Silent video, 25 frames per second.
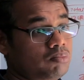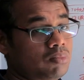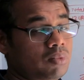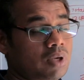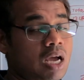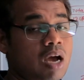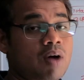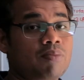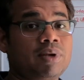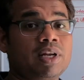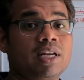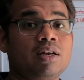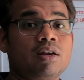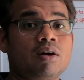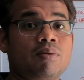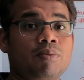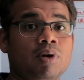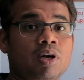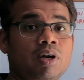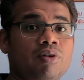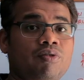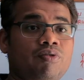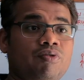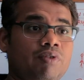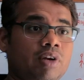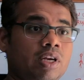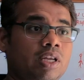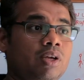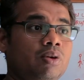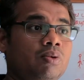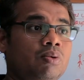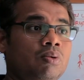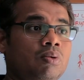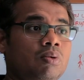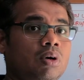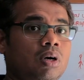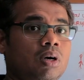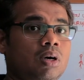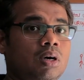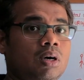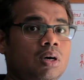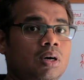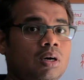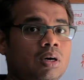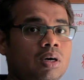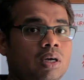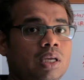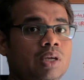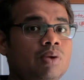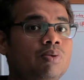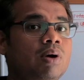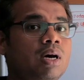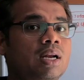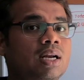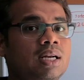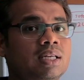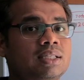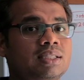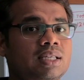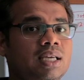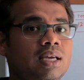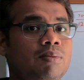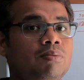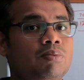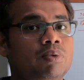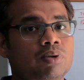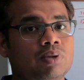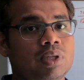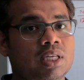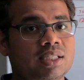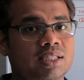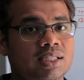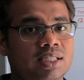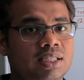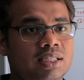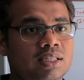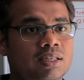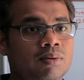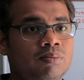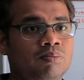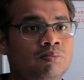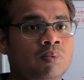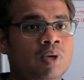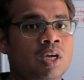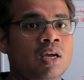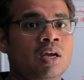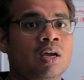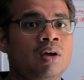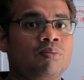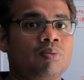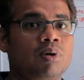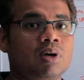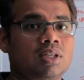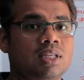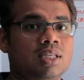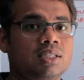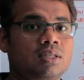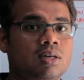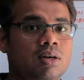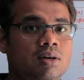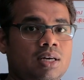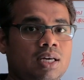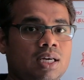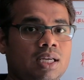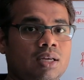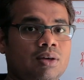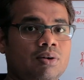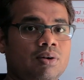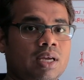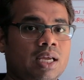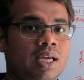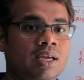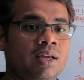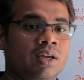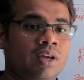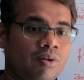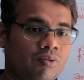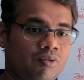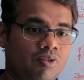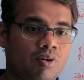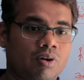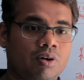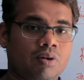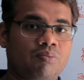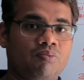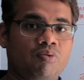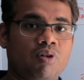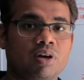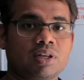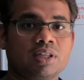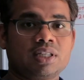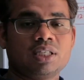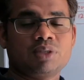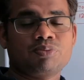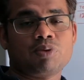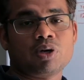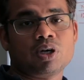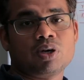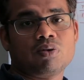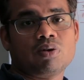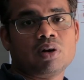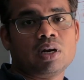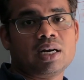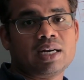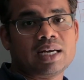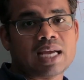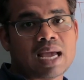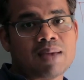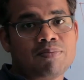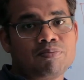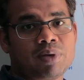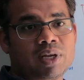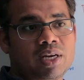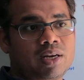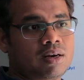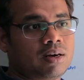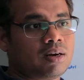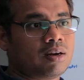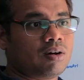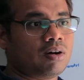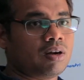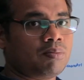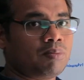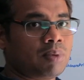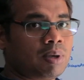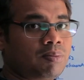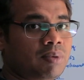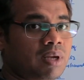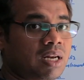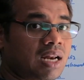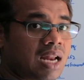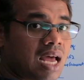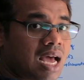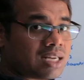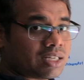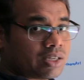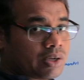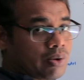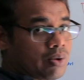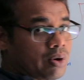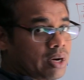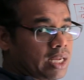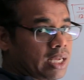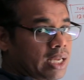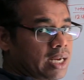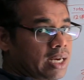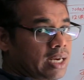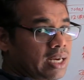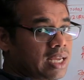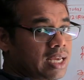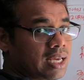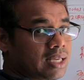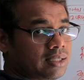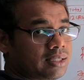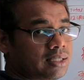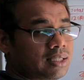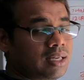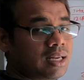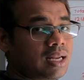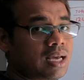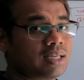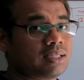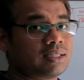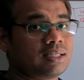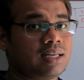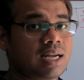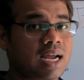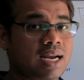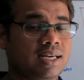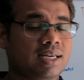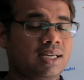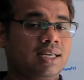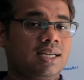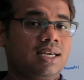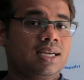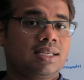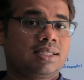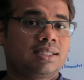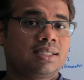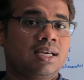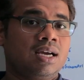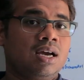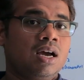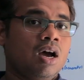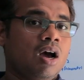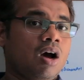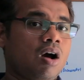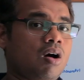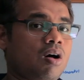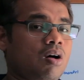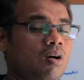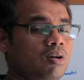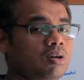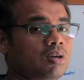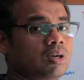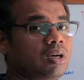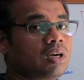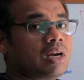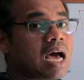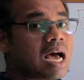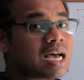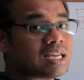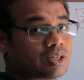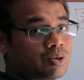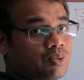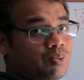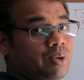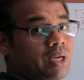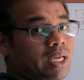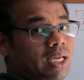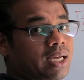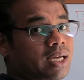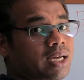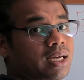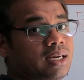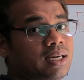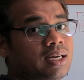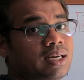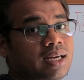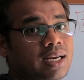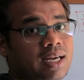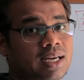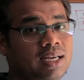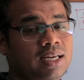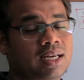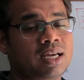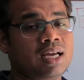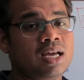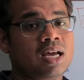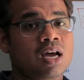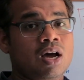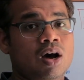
How many number of new URLs came to the system for the shortening? Okay, for this particular time period, or maybe last 28 days, last 90 days, or last week, right?